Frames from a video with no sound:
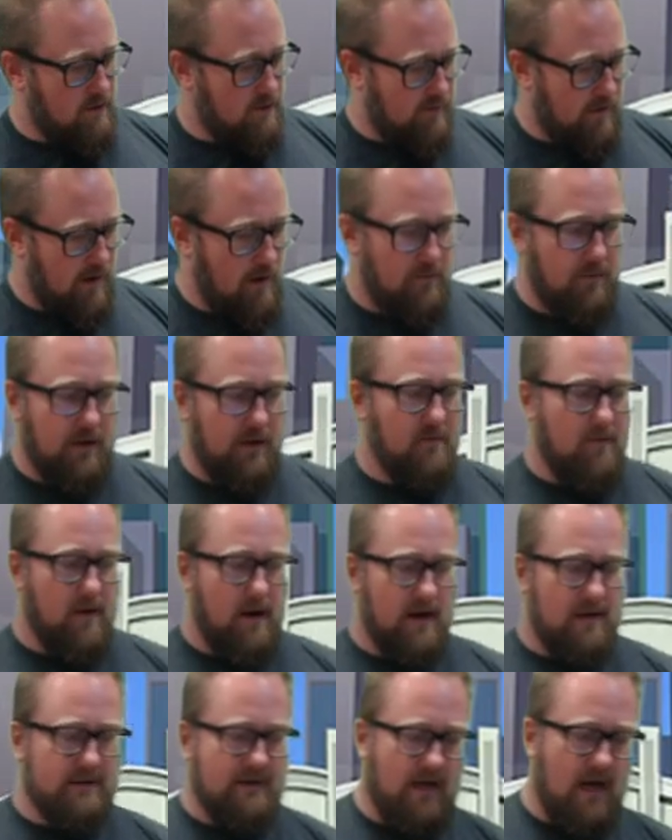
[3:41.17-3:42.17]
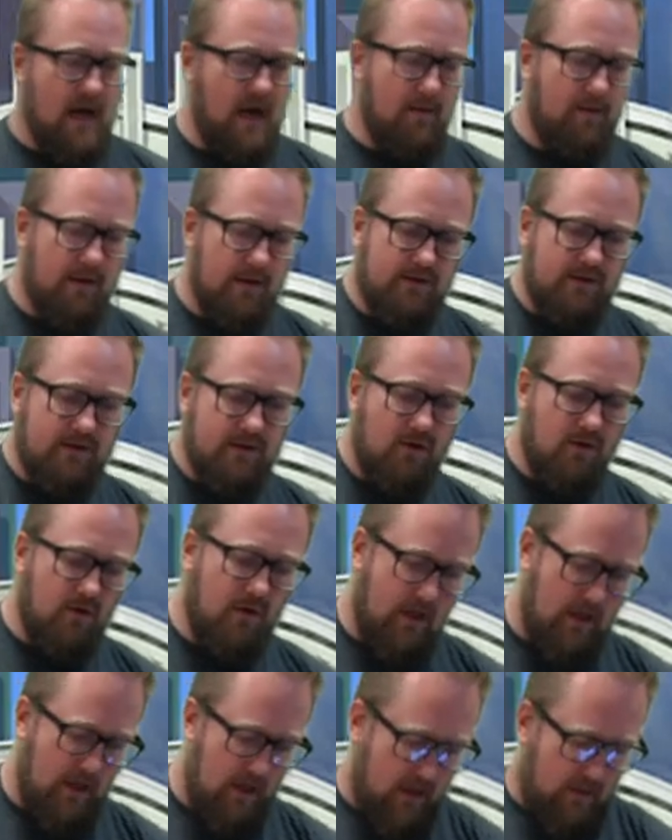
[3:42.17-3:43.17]
dumping a box of comics. So
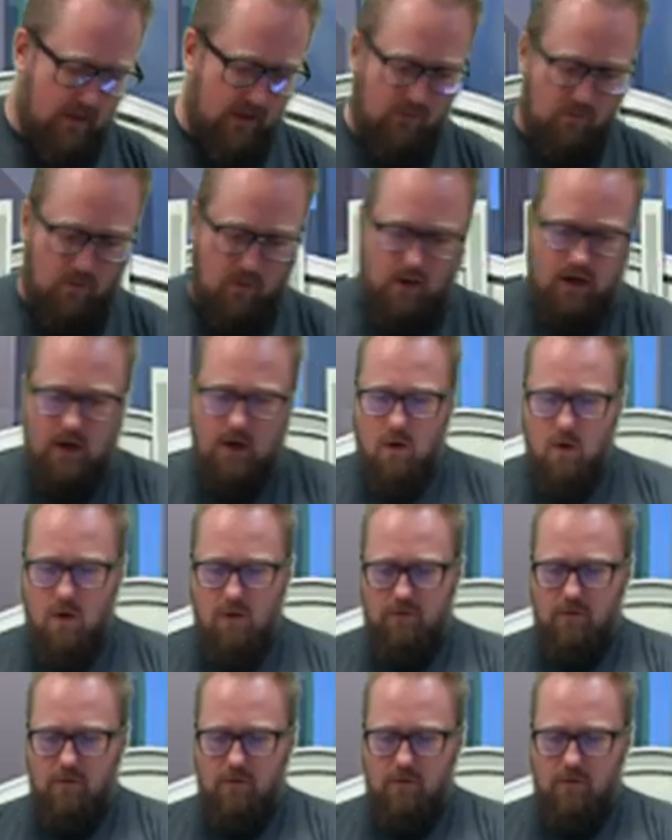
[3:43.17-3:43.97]
that's what we're going to go over